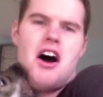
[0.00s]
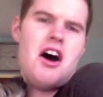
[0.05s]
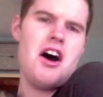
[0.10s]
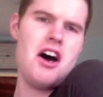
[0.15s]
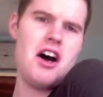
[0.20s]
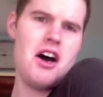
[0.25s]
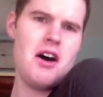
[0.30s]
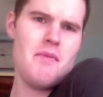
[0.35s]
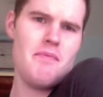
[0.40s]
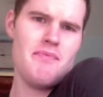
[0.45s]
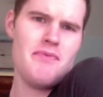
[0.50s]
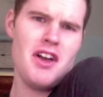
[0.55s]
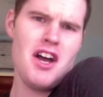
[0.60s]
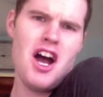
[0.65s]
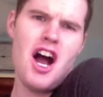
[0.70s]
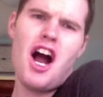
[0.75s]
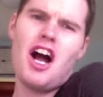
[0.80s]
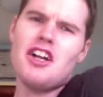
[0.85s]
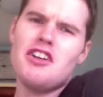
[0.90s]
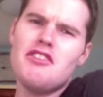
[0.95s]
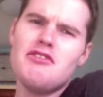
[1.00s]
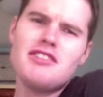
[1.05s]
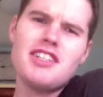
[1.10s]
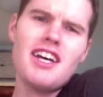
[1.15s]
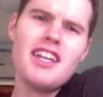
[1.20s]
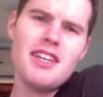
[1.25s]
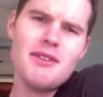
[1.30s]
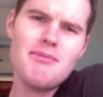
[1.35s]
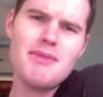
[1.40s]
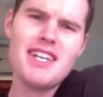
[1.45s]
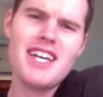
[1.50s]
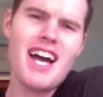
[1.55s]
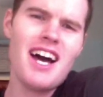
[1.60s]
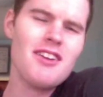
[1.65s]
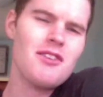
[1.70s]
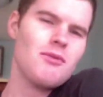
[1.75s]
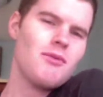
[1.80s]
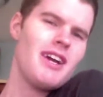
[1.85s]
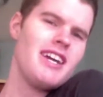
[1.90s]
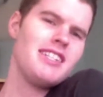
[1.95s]
are you telling me how to
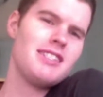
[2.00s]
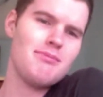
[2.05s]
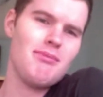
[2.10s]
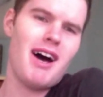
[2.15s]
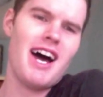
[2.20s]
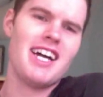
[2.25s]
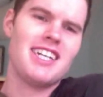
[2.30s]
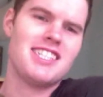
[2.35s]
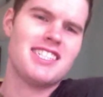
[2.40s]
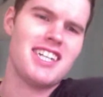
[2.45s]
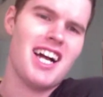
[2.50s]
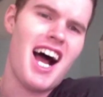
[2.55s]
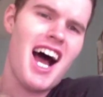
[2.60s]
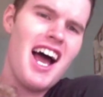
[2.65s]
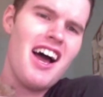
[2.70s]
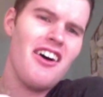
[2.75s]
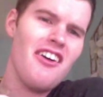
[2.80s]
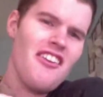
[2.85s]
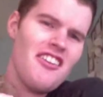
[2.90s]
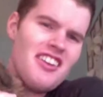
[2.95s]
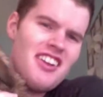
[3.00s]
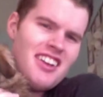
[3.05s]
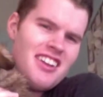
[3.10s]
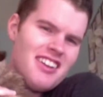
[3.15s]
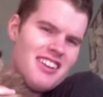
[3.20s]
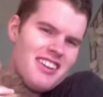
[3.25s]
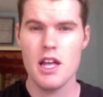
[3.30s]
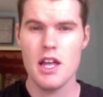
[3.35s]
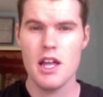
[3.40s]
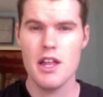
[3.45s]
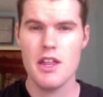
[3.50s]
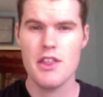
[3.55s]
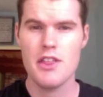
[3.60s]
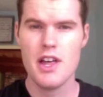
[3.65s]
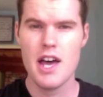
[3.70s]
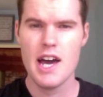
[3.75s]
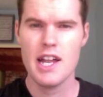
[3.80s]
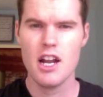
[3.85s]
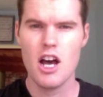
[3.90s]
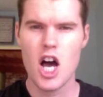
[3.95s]
raise my child?
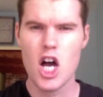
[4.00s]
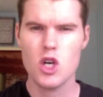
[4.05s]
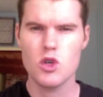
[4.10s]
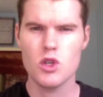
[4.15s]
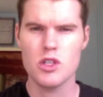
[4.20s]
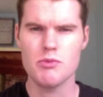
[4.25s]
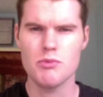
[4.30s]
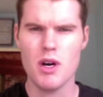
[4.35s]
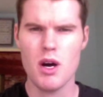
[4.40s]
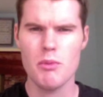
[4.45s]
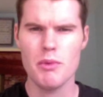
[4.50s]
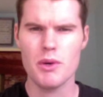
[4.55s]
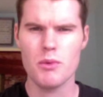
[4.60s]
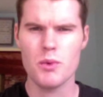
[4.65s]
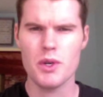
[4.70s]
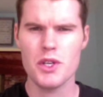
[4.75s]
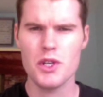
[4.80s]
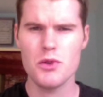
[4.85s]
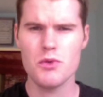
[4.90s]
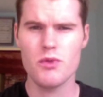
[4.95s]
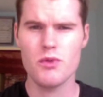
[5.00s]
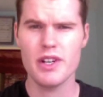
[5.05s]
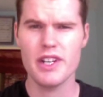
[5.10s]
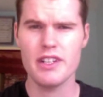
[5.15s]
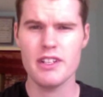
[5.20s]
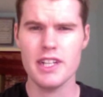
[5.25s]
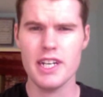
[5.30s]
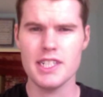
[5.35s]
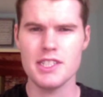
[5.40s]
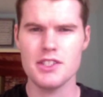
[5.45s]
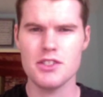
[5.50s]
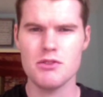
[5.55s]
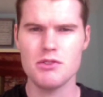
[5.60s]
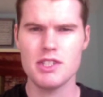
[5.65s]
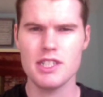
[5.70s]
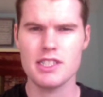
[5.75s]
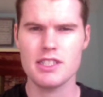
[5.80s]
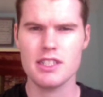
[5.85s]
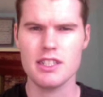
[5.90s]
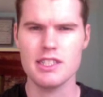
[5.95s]
That awkward moment when you realize you
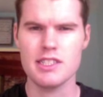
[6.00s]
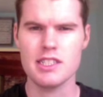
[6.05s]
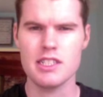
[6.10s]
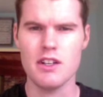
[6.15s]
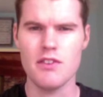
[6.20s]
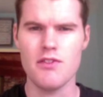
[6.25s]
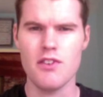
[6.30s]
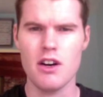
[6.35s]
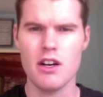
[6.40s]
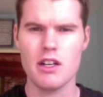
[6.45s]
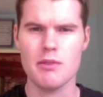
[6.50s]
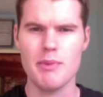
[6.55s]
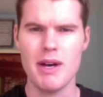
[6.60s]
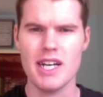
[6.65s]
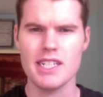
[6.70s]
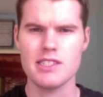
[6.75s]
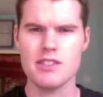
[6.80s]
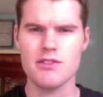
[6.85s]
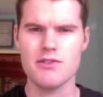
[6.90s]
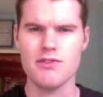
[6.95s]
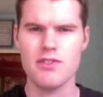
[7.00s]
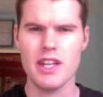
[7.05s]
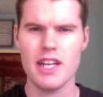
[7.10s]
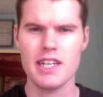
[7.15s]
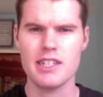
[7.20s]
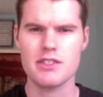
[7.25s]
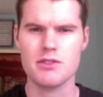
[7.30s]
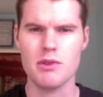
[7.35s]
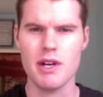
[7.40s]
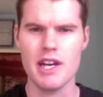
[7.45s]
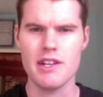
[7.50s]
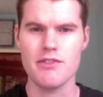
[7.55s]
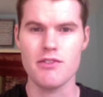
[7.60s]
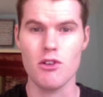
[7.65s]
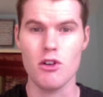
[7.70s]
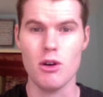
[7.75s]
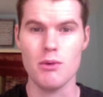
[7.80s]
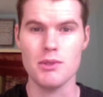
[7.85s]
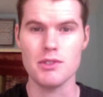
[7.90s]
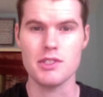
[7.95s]
just listened to Funkmaster Flex rant
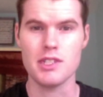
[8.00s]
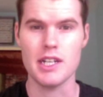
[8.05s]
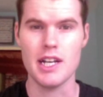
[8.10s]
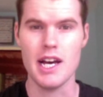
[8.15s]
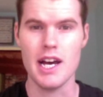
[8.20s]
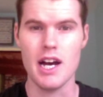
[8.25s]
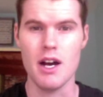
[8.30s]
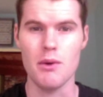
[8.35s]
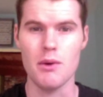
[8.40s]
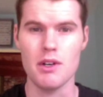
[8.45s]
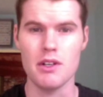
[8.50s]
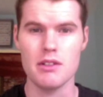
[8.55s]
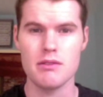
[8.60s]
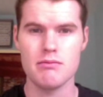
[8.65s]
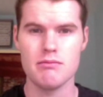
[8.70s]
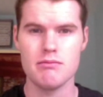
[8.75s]
for almost an hour.